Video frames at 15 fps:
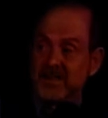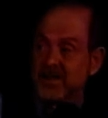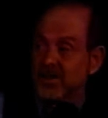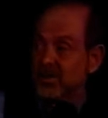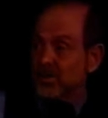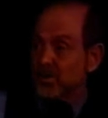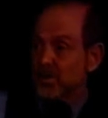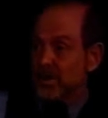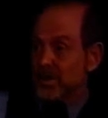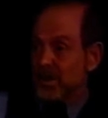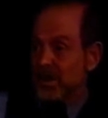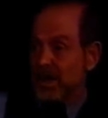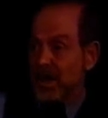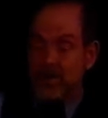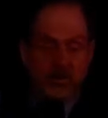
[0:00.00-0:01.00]
who
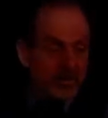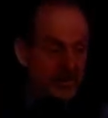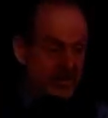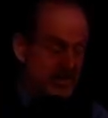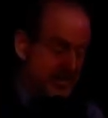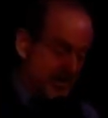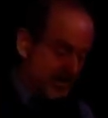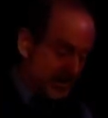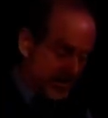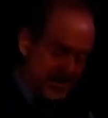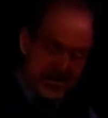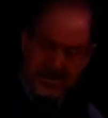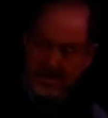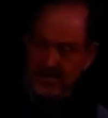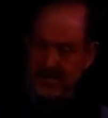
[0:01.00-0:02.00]
uh, I don't think
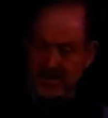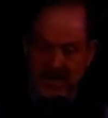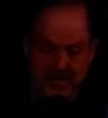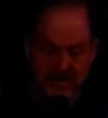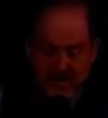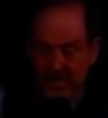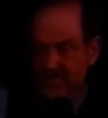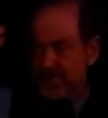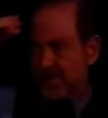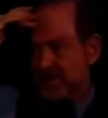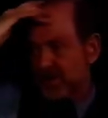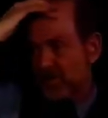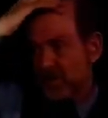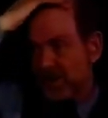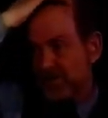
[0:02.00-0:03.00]
she's here tonight. She's not feeling well.